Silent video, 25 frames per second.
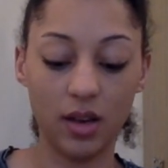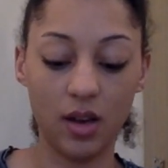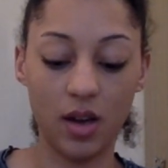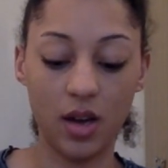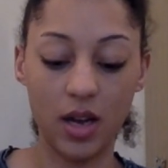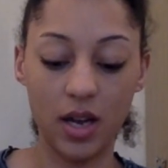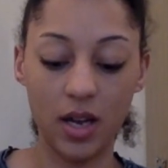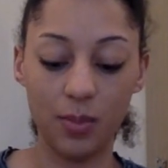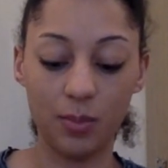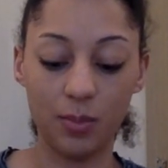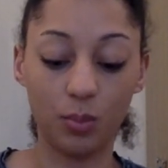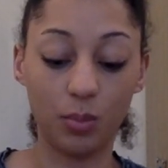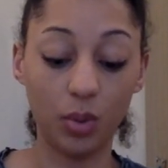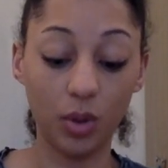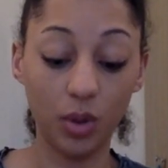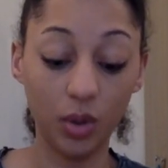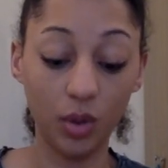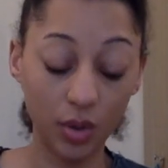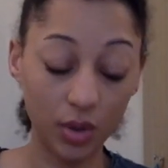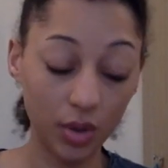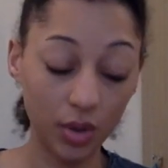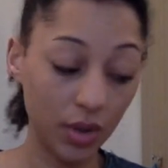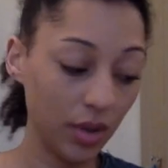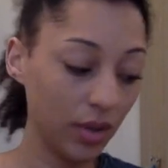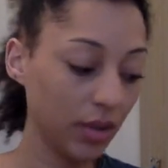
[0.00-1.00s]
I
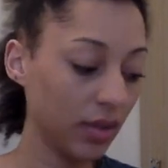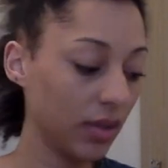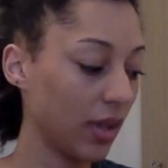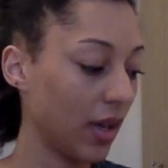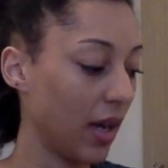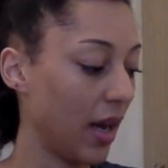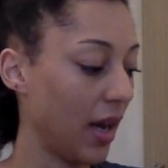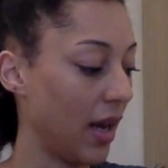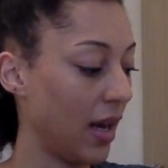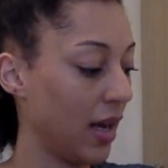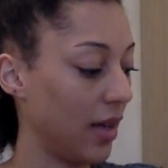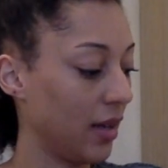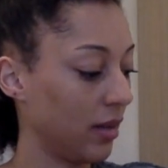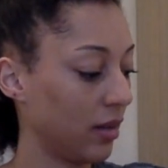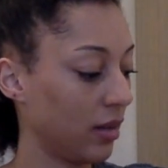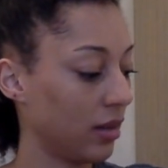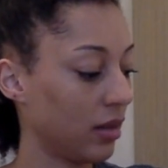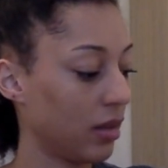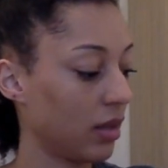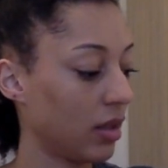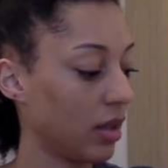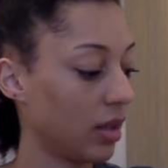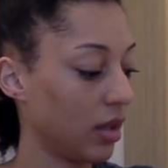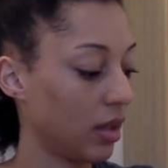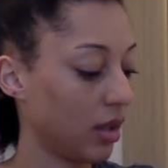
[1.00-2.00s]
pause
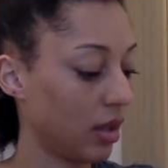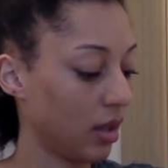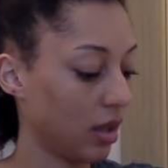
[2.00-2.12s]
and